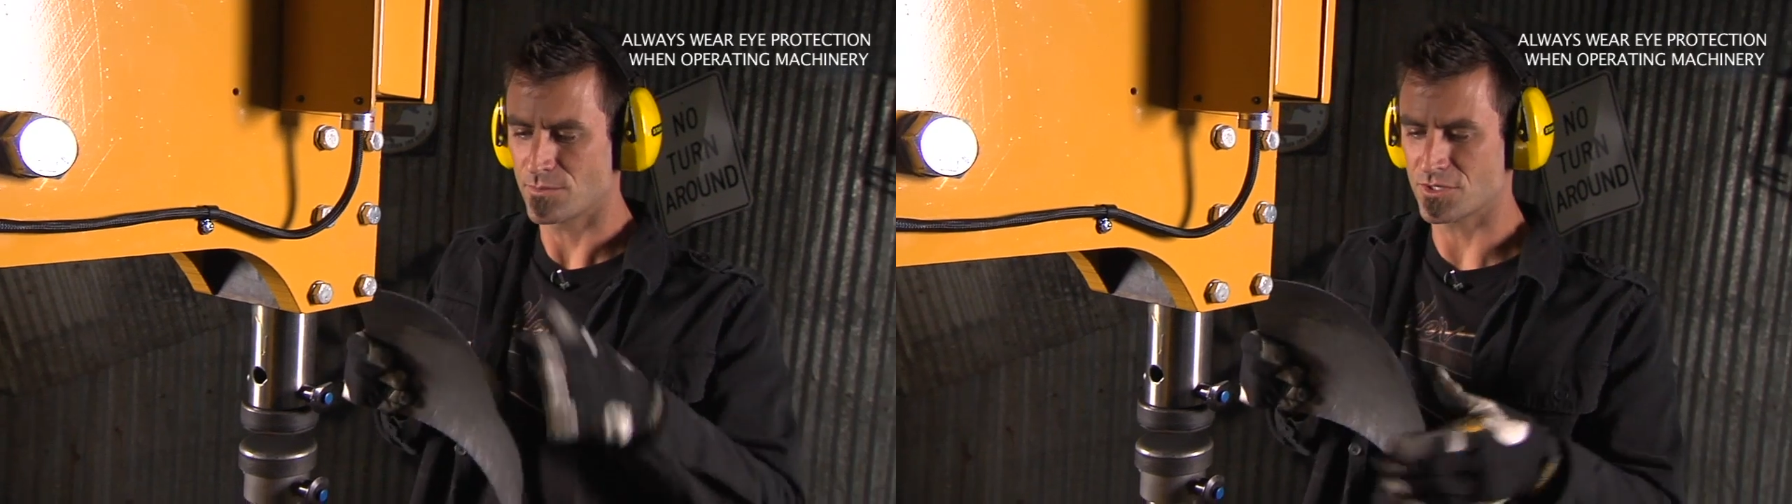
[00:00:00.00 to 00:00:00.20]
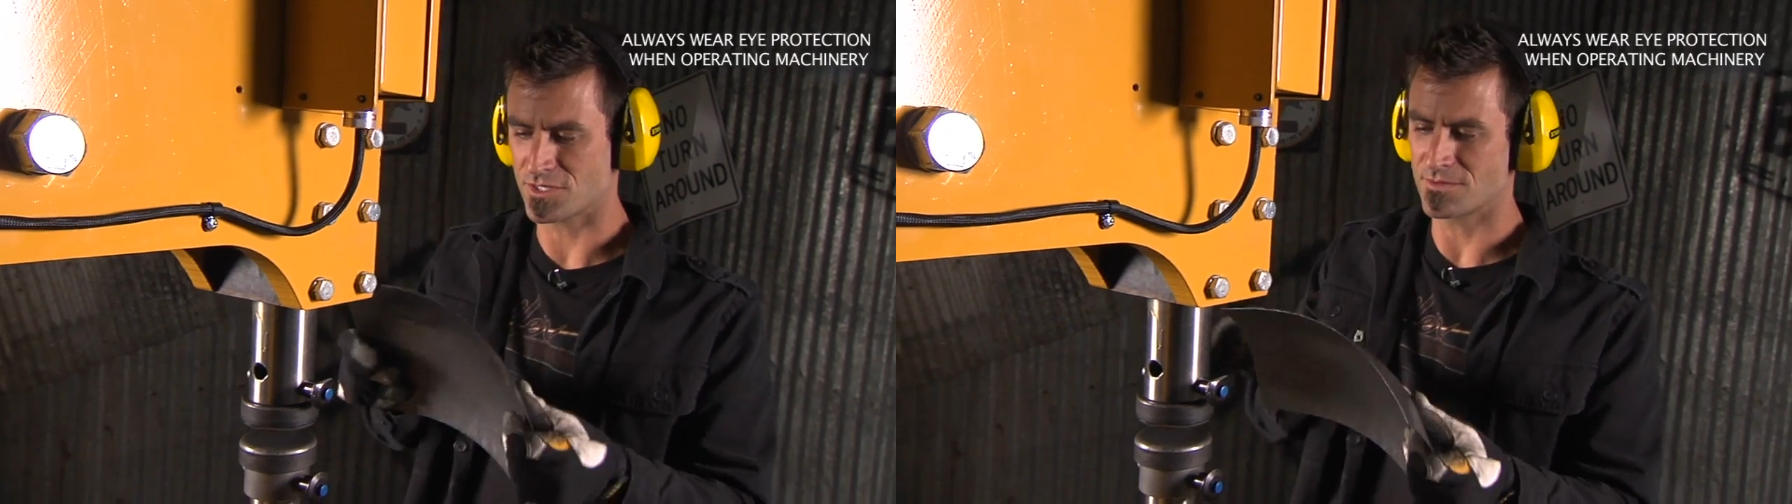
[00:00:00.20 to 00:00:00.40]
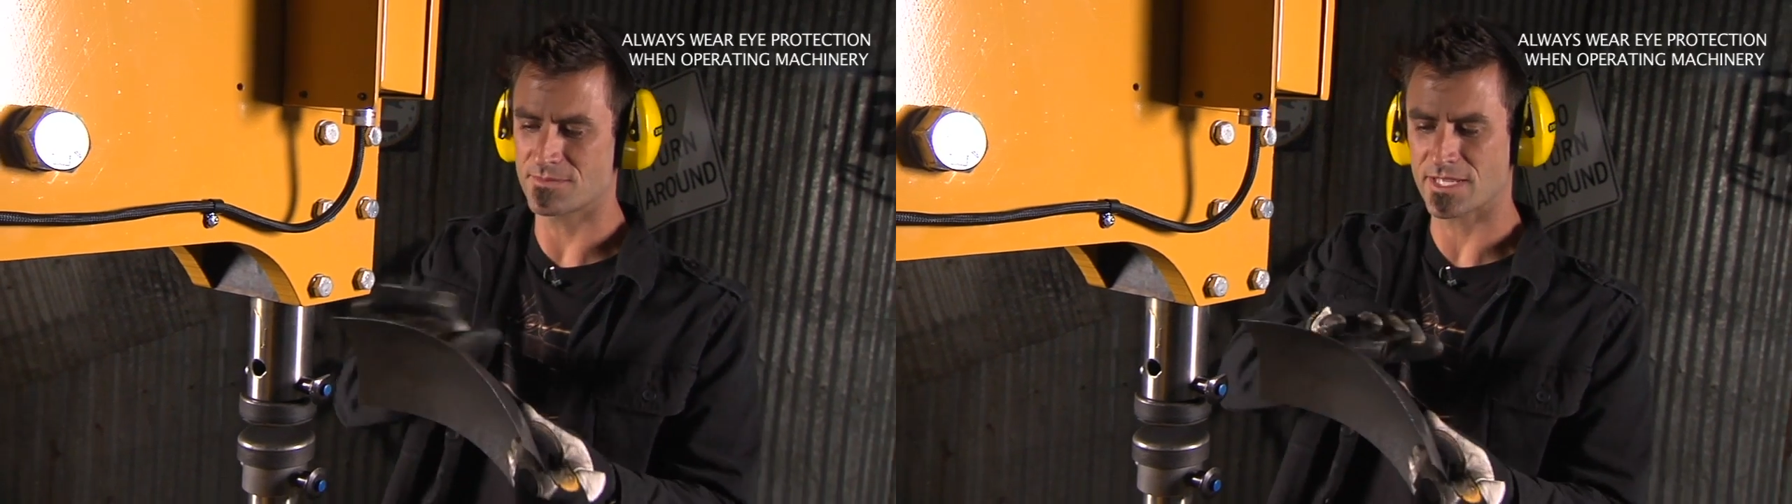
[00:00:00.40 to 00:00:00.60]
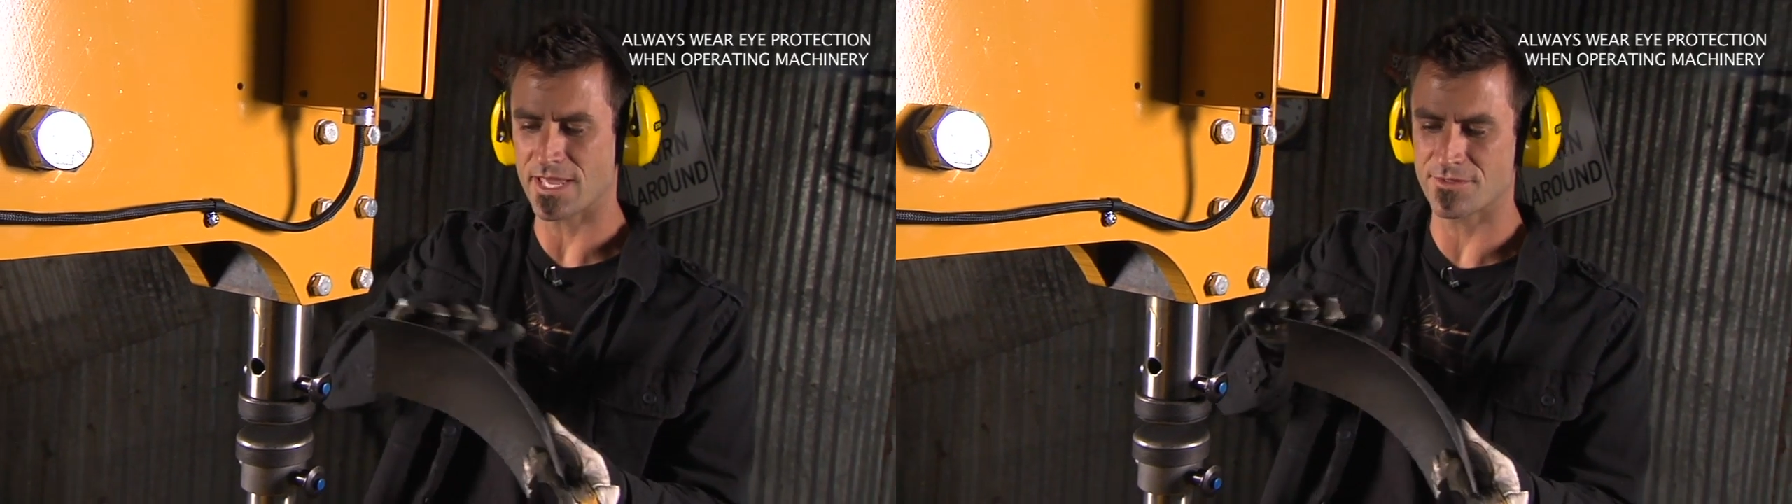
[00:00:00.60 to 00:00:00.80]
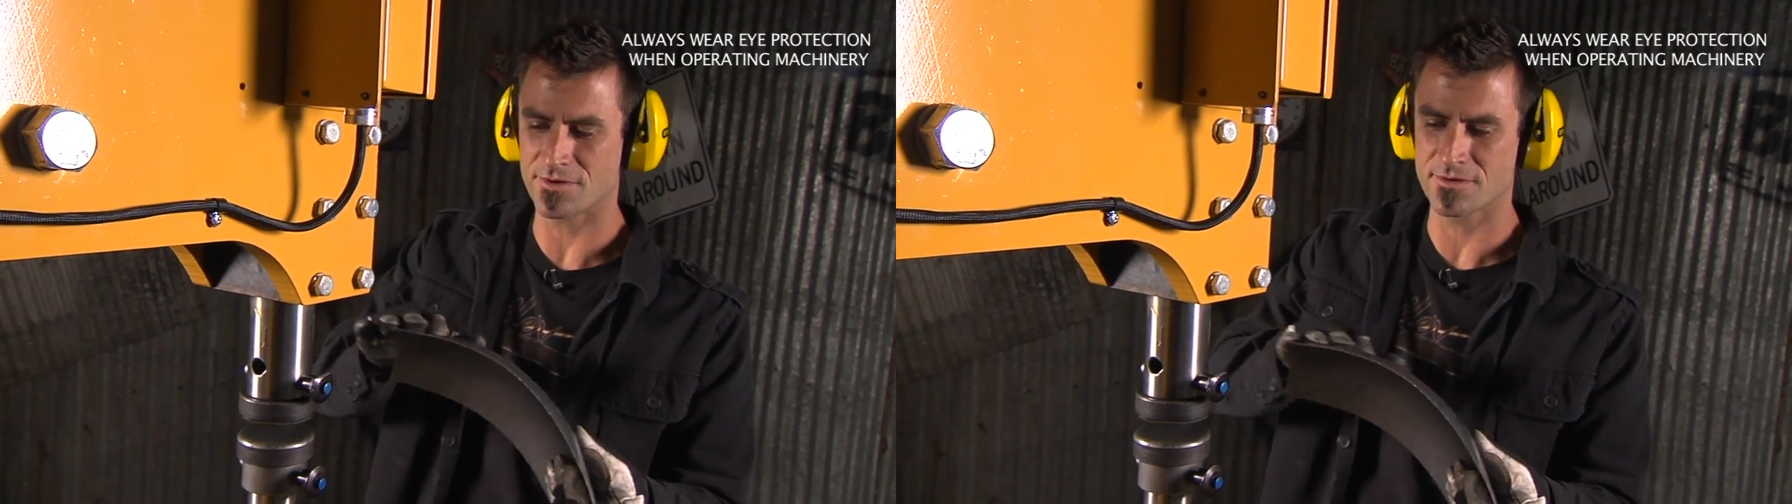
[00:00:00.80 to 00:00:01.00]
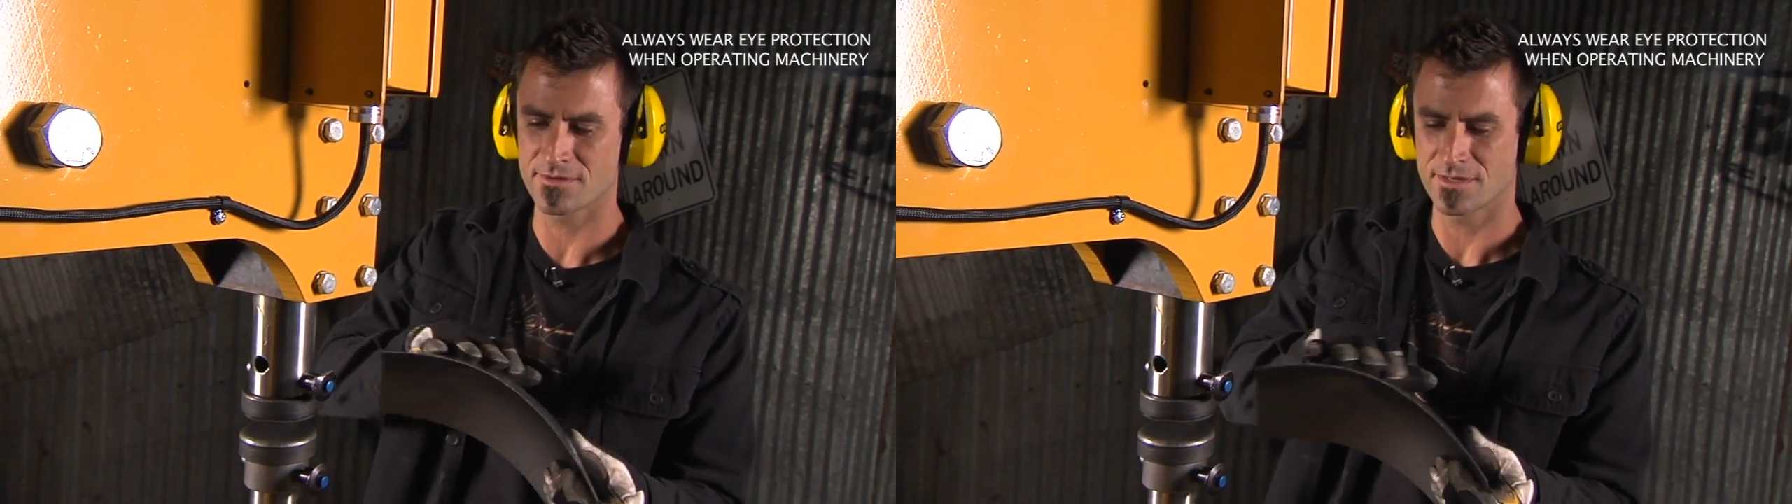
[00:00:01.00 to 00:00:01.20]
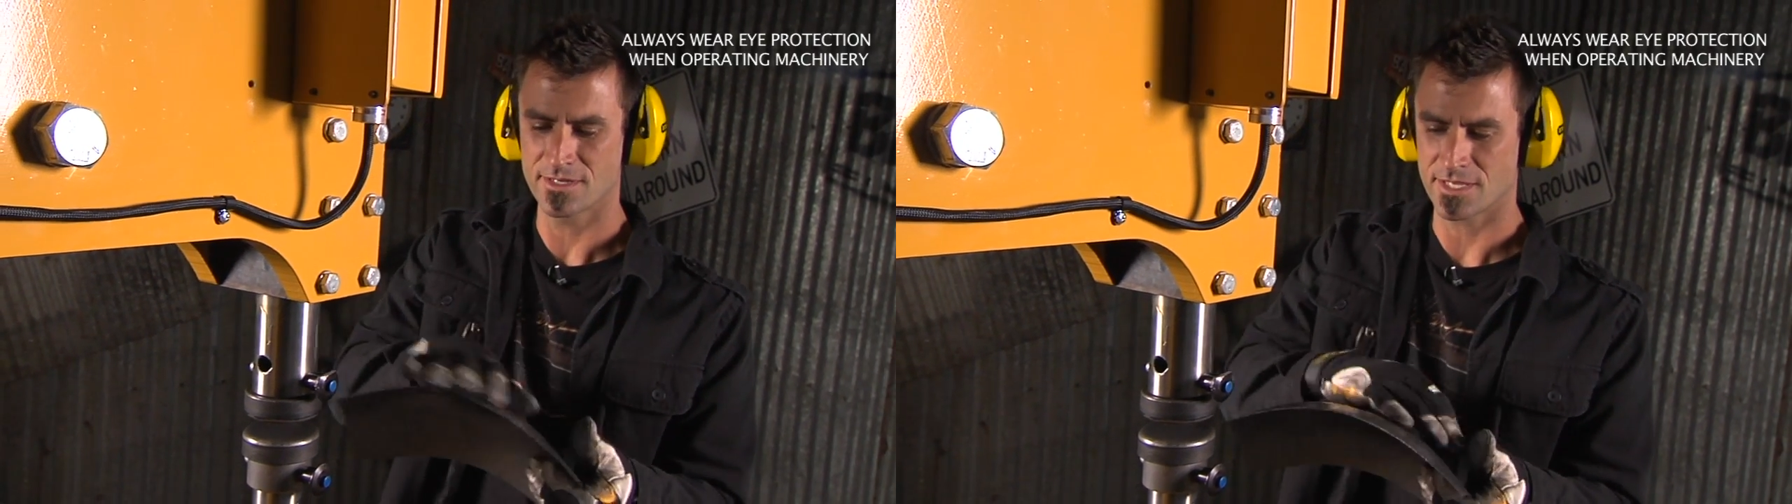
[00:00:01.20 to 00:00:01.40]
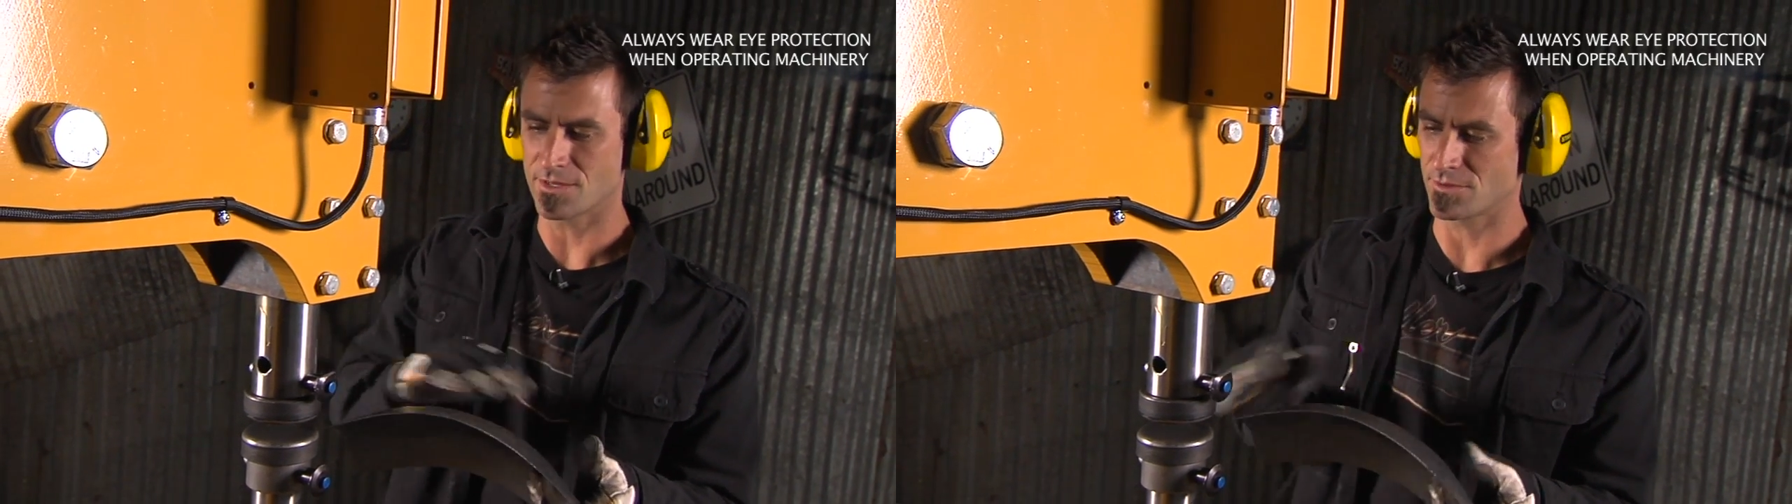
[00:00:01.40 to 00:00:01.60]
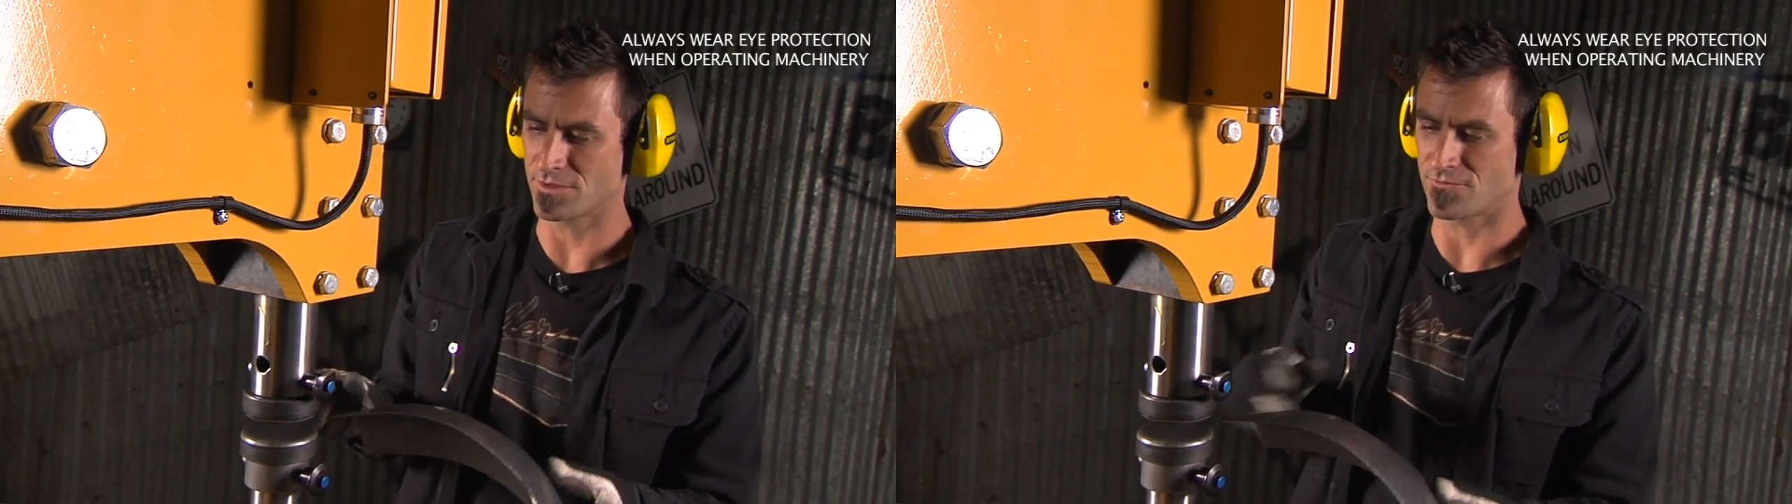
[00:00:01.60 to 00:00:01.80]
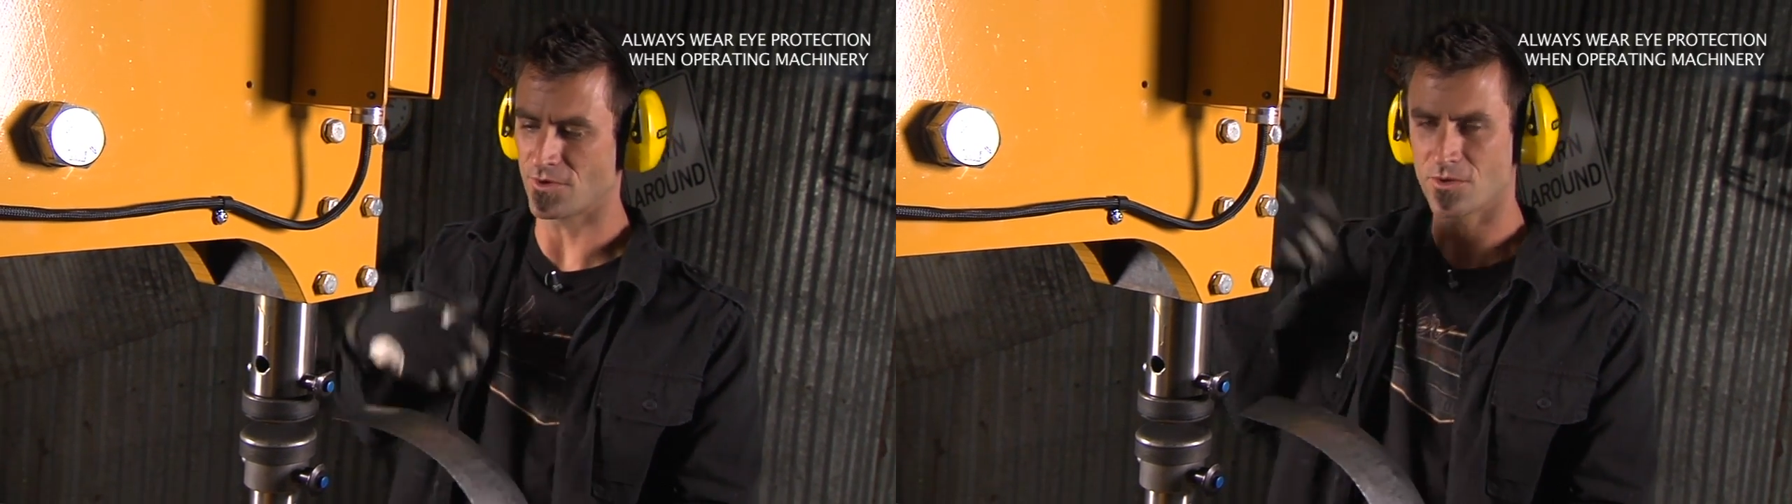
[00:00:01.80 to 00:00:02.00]
pushing them together, get rid
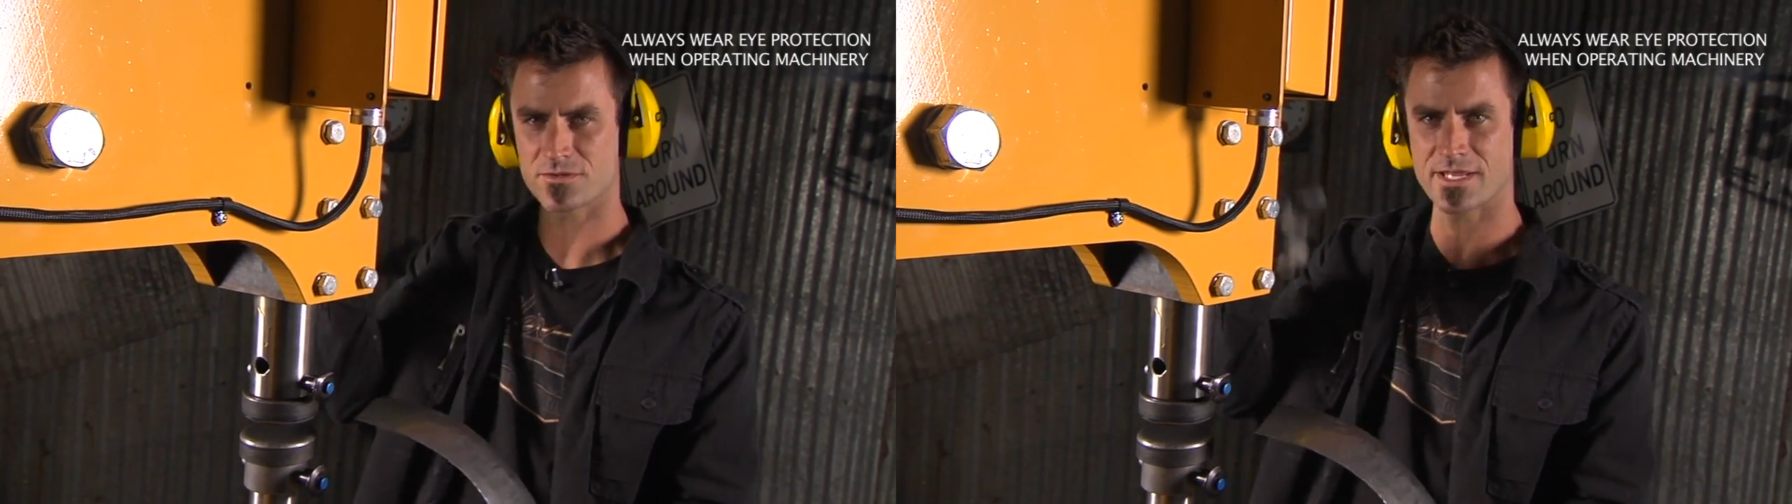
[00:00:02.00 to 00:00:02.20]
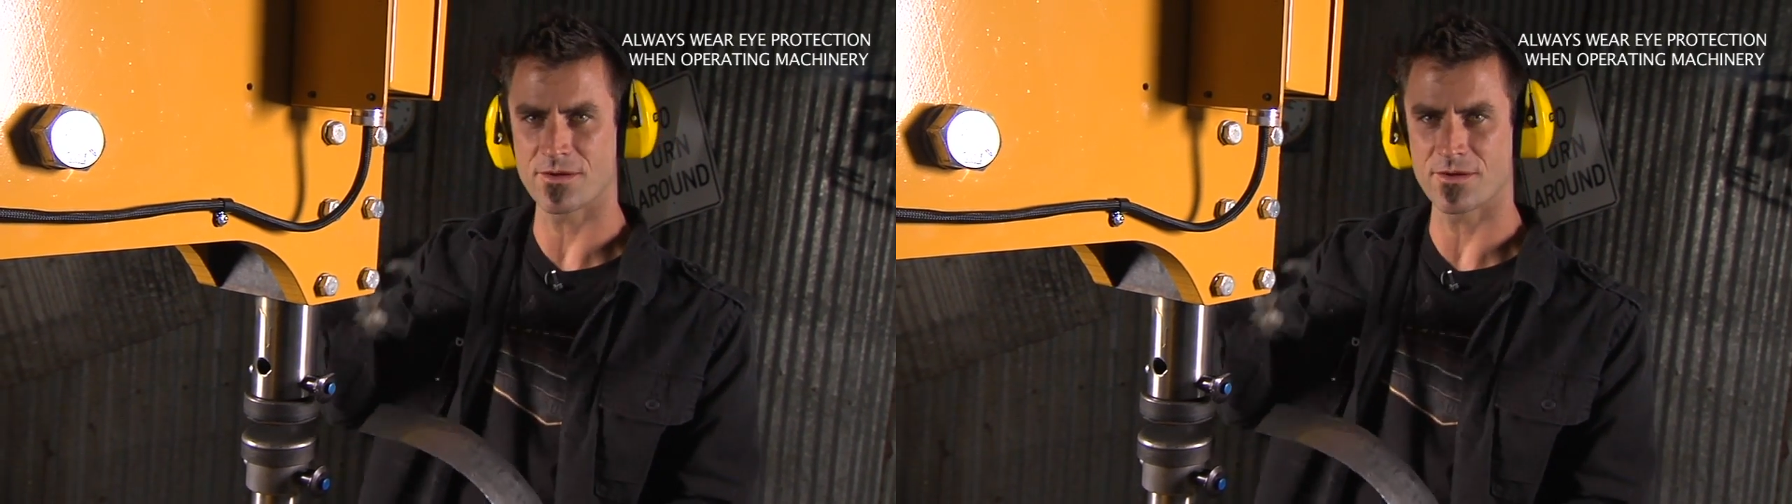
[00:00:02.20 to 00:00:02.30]
of the folds.